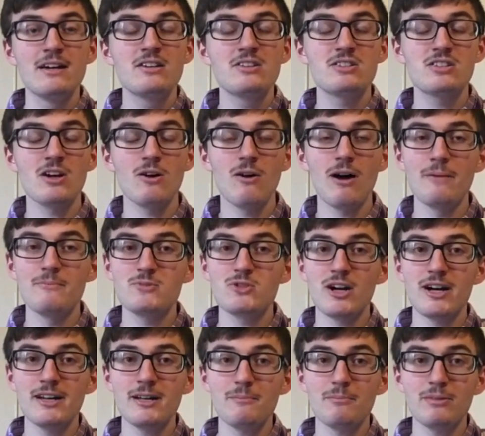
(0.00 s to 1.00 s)
So I'm
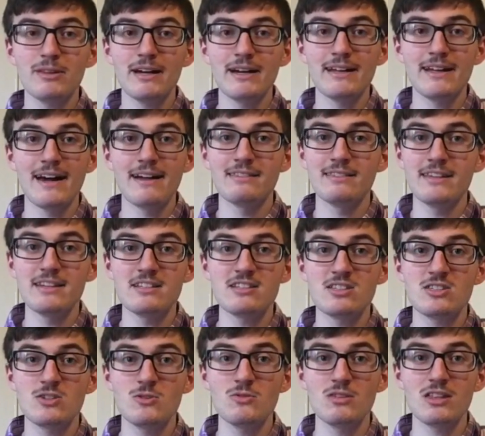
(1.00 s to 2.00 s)
trying to plan at
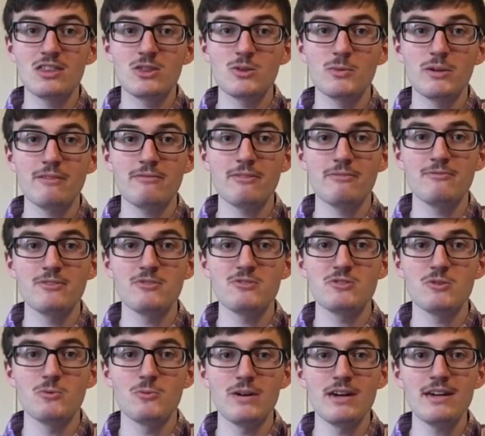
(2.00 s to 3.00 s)
least 2 to 3 reviews
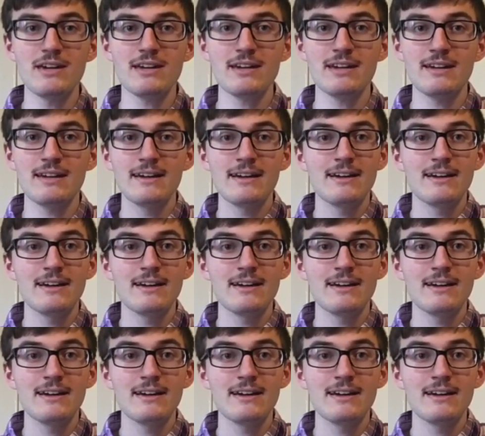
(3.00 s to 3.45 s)
a week,